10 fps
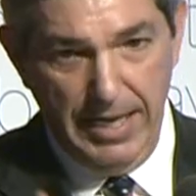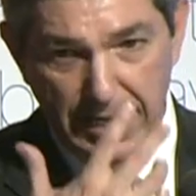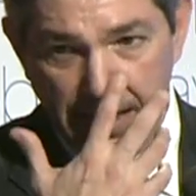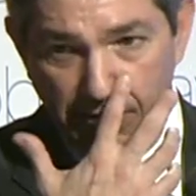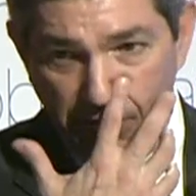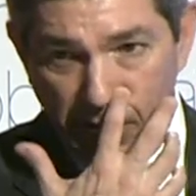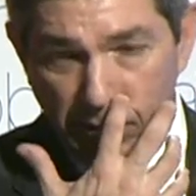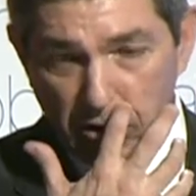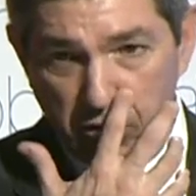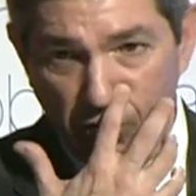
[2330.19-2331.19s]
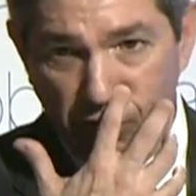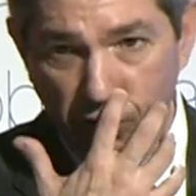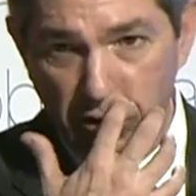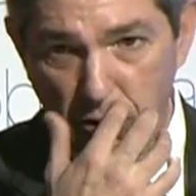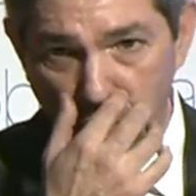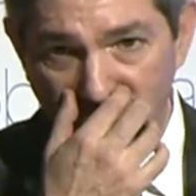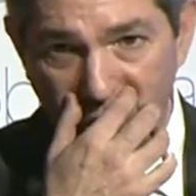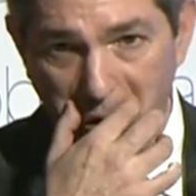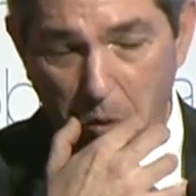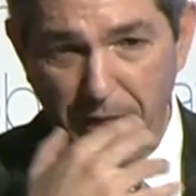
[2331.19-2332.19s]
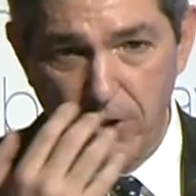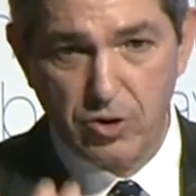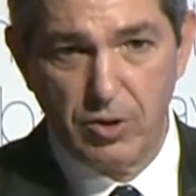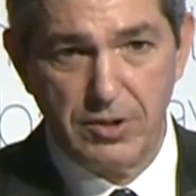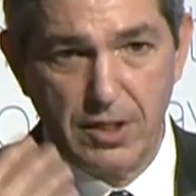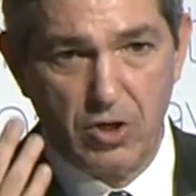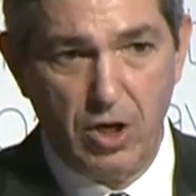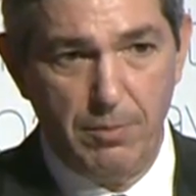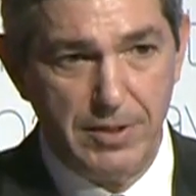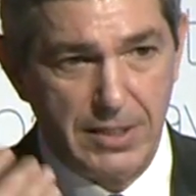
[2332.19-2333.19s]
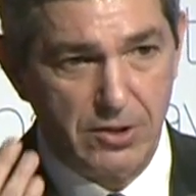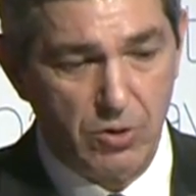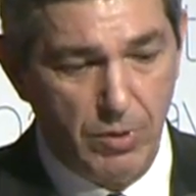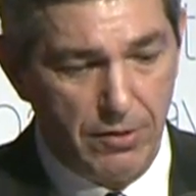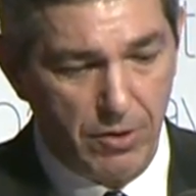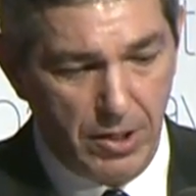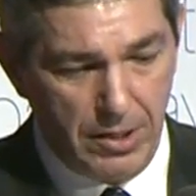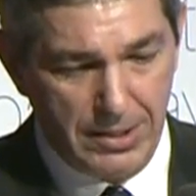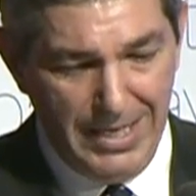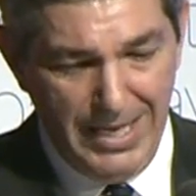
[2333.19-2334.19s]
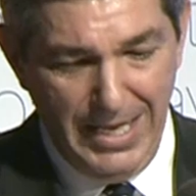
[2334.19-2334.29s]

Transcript: and I very much look forward to your questions and comments as to whether or not,